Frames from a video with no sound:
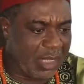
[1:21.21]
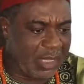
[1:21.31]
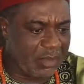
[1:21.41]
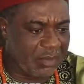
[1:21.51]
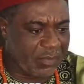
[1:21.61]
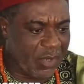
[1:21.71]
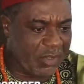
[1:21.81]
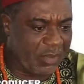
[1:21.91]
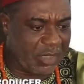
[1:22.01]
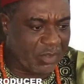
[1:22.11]

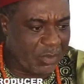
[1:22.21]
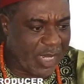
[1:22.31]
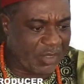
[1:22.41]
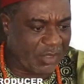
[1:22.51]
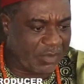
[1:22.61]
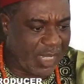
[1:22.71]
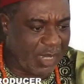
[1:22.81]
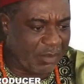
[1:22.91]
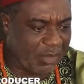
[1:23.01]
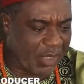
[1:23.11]
200-400
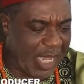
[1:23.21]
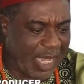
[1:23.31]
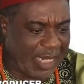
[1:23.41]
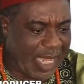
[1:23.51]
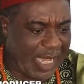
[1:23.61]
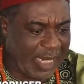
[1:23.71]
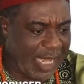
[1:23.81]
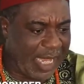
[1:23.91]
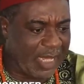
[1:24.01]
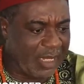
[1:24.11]
tubers of yam,
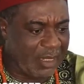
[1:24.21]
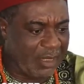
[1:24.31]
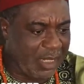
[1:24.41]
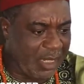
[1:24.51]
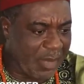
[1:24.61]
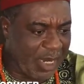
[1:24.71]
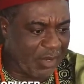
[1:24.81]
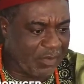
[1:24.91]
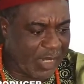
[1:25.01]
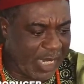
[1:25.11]
the
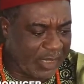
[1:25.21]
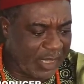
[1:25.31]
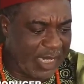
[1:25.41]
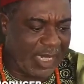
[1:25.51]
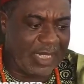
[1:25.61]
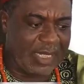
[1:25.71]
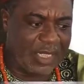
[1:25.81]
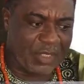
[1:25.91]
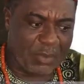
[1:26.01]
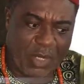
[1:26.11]
bag of rice,
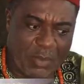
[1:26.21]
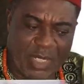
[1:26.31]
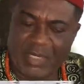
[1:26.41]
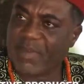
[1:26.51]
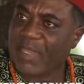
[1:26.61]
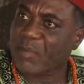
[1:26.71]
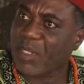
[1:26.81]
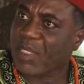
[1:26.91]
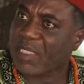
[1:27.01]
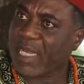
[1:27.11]
and then this small
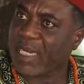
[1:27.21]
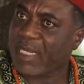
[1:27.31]
money, 5